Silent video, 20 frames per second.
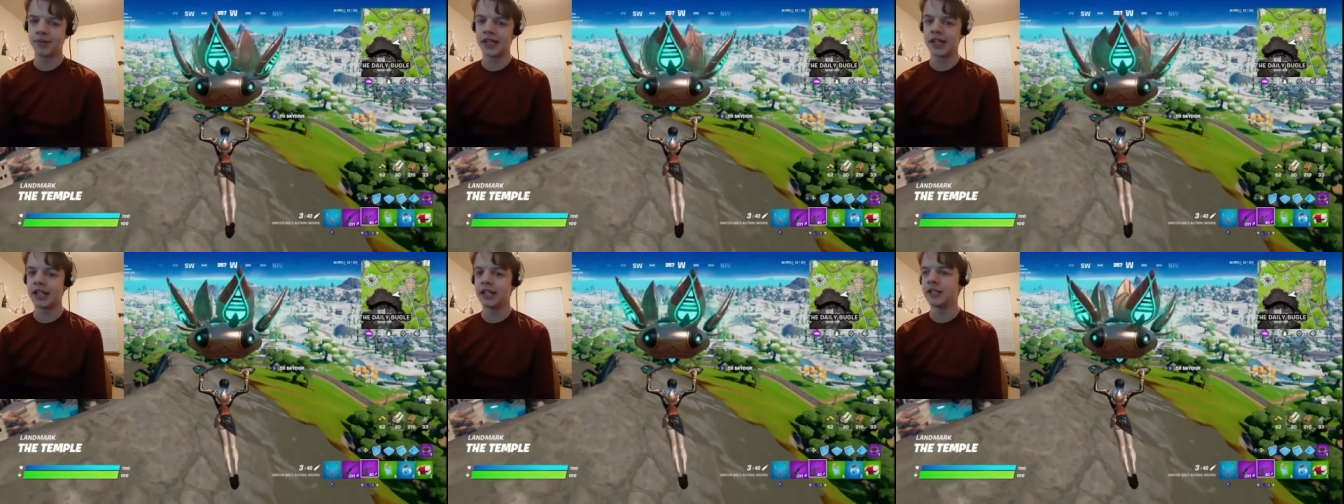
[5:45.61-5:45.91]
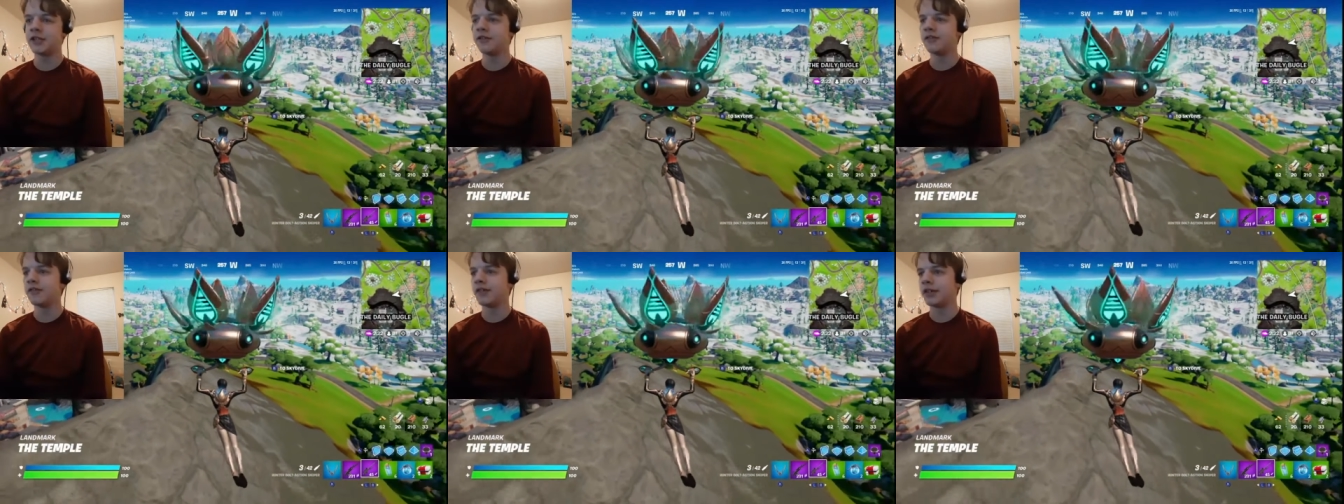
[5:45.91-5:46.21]
with
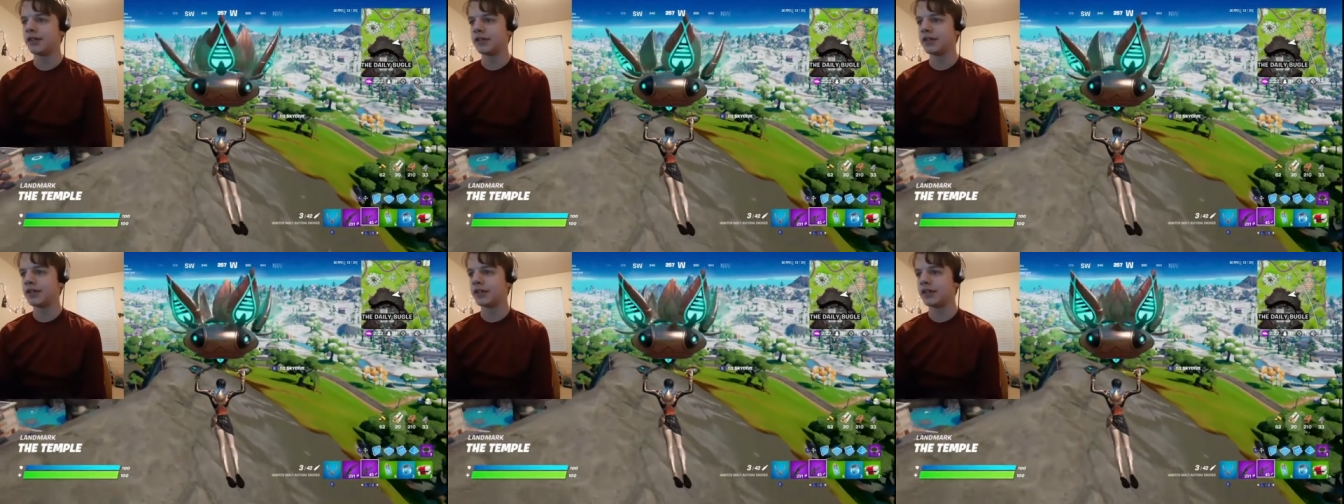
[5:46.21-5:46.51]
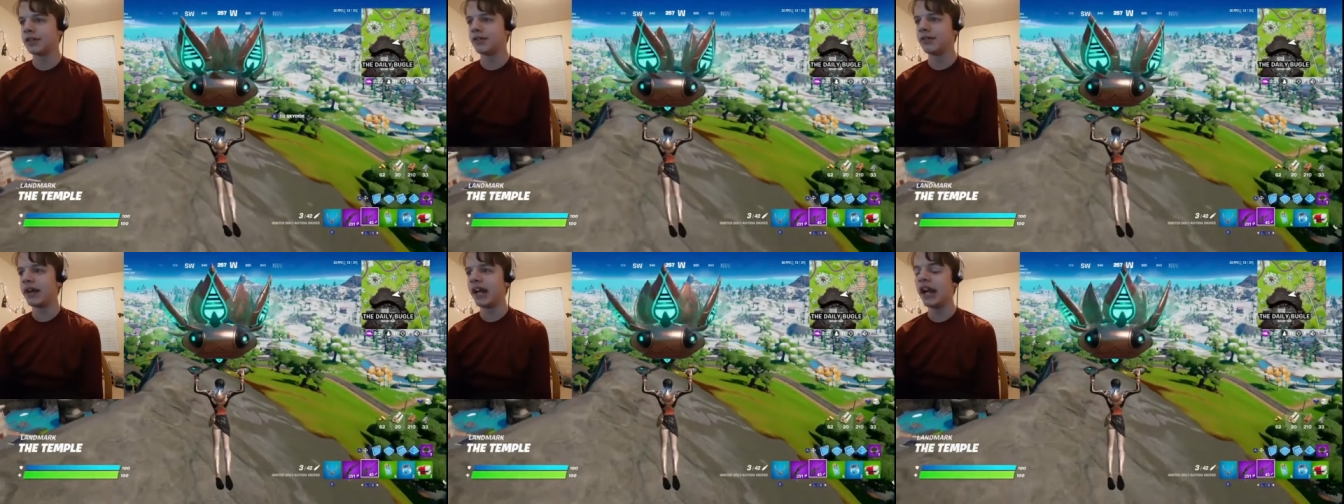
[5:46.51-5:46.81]
this Vault
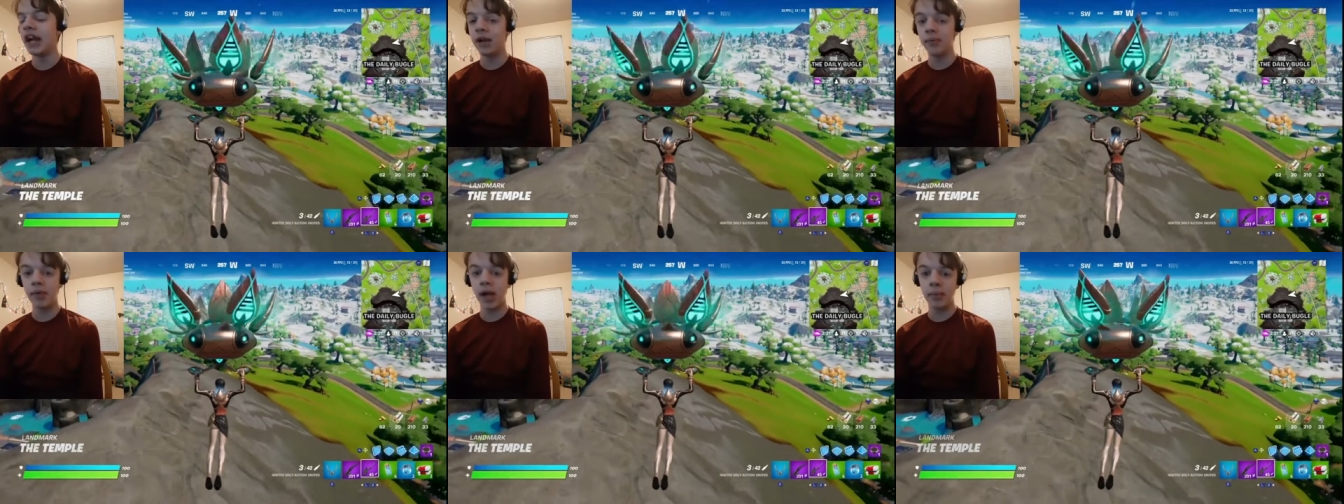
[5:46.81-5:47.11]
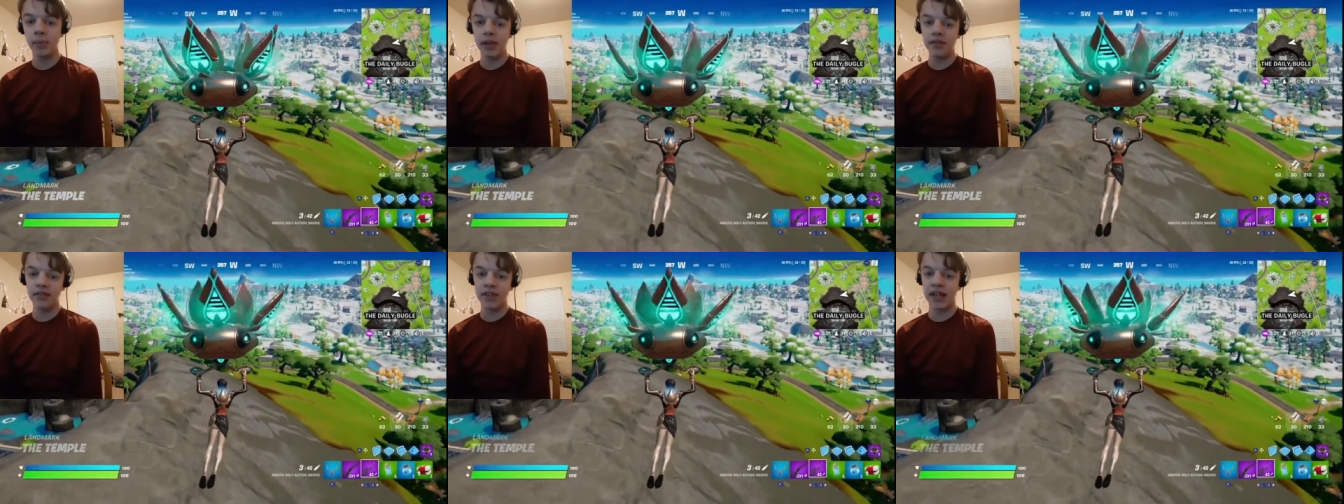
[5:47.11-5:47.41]
Salute, and
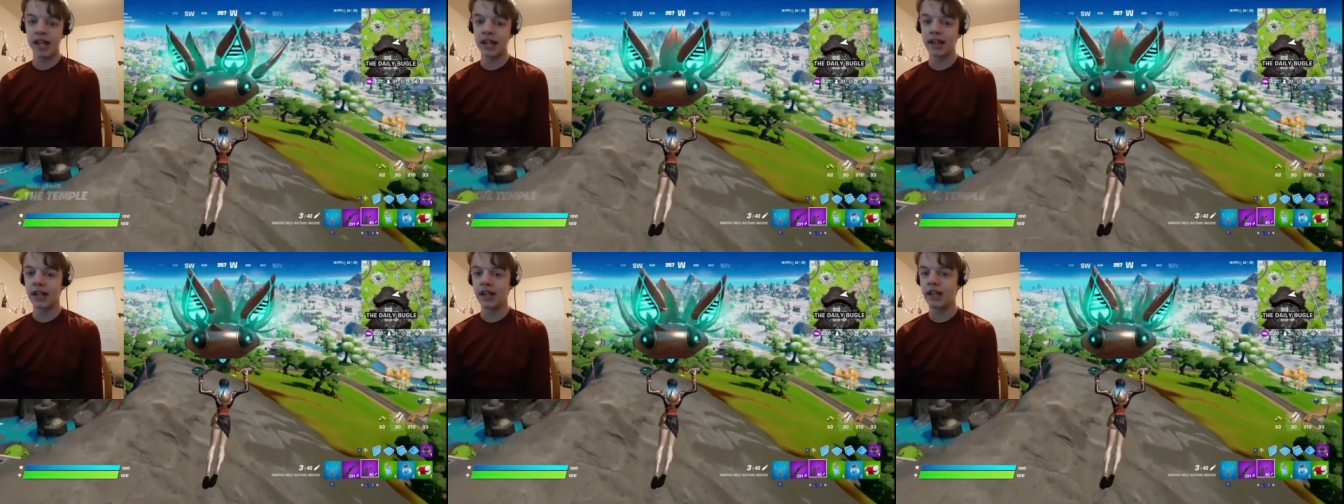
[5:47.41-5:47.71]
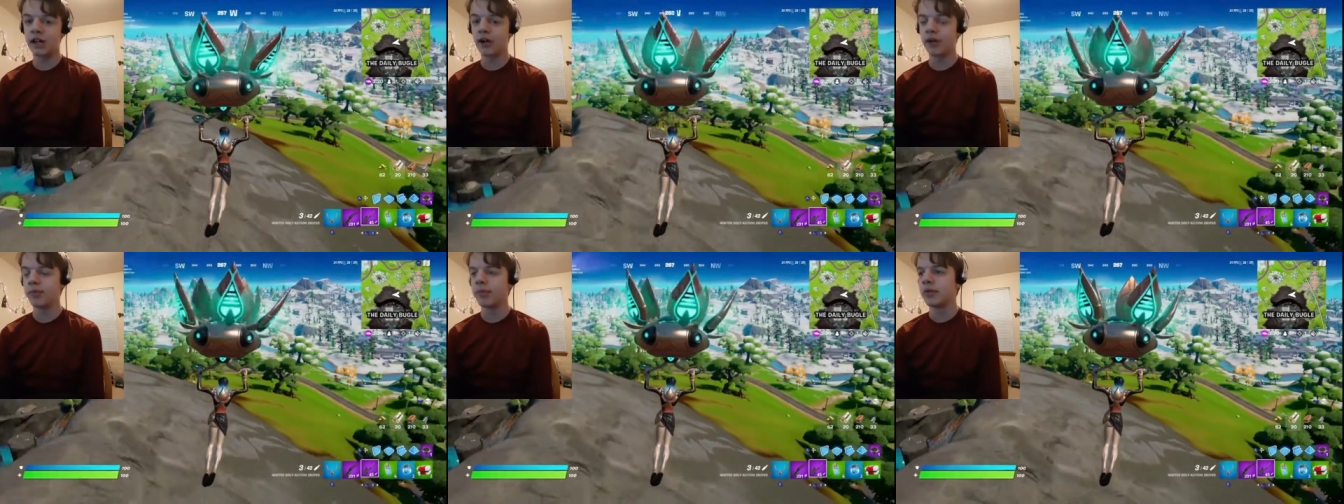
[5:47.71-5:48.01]
maybe even get the
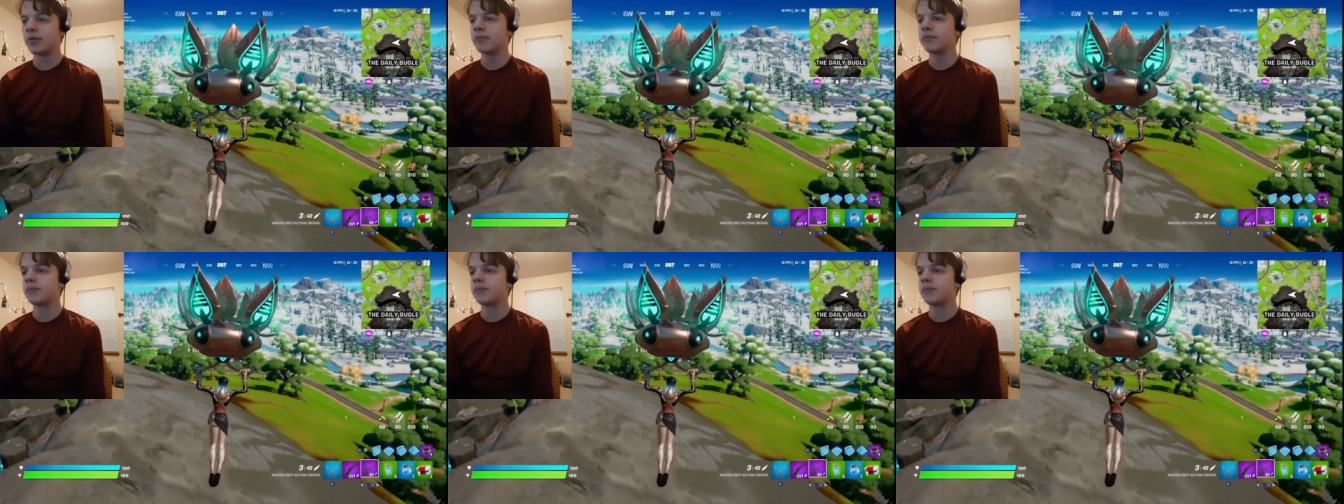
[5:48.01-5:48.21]
dub.